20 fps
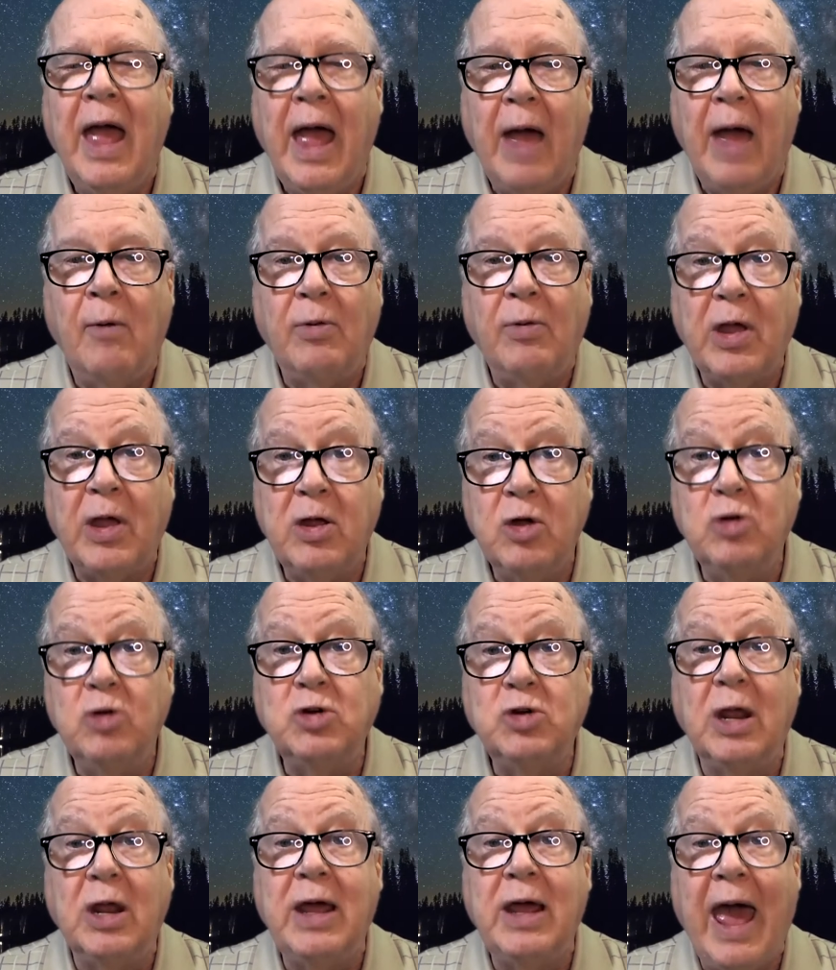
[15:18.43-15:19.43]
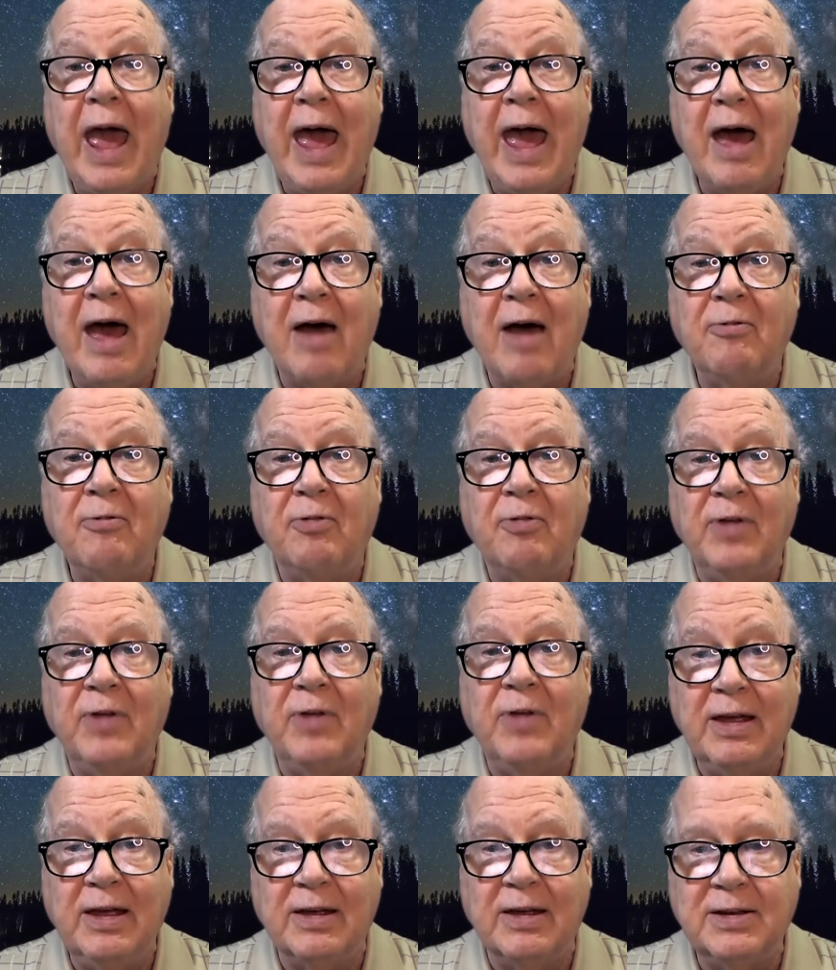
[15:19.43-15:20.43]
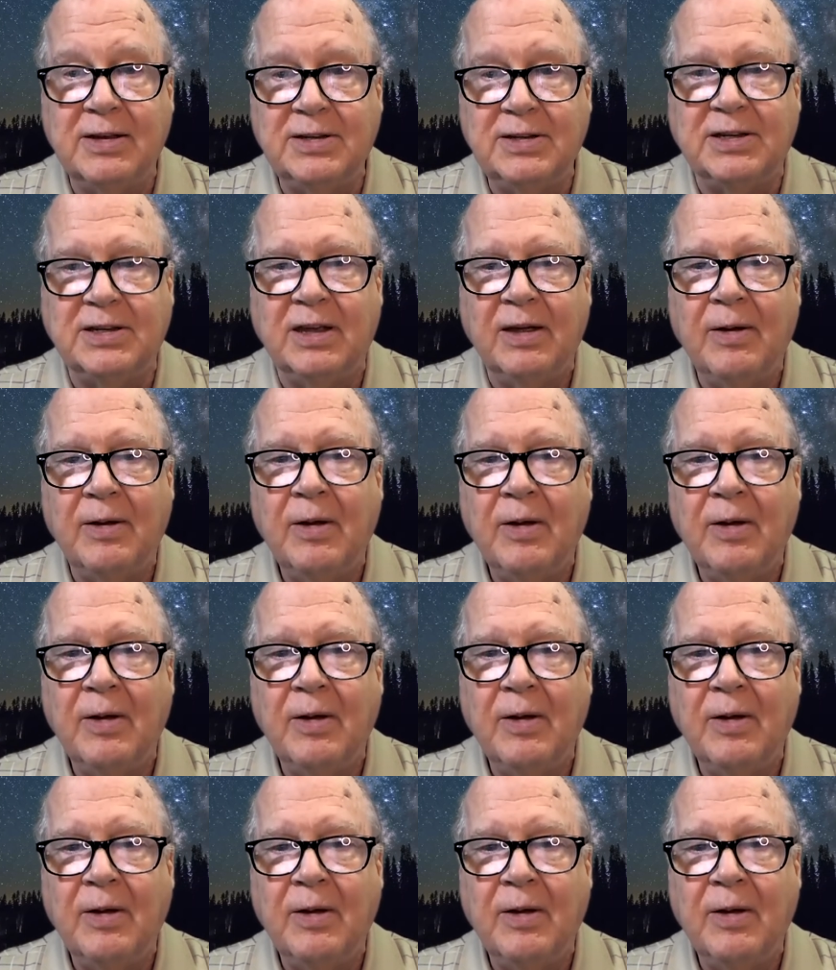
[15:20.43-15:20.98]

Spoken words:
And what they usually have is